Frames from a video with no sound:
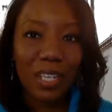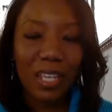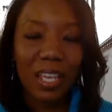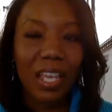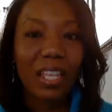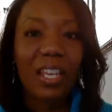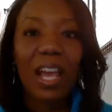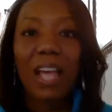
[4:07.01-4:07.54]

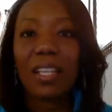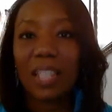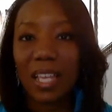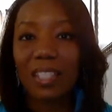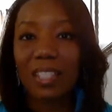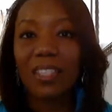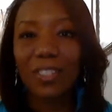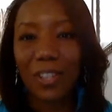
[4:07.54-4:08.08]
and not
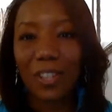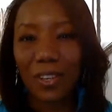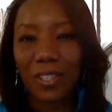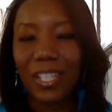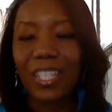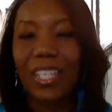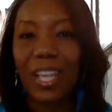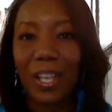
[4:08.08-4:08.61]
necessarily
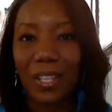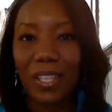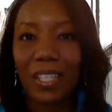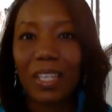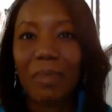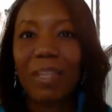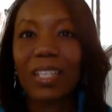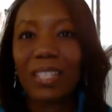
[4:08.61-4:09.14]
telling them
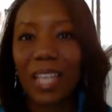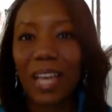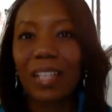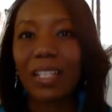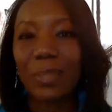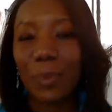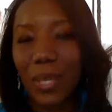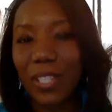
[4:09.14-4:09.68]
exactly
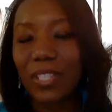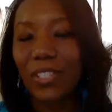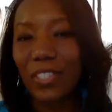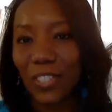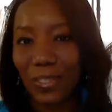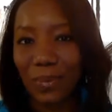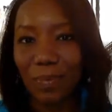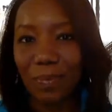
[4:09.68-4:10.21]
what to
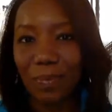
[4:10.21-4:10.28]
do.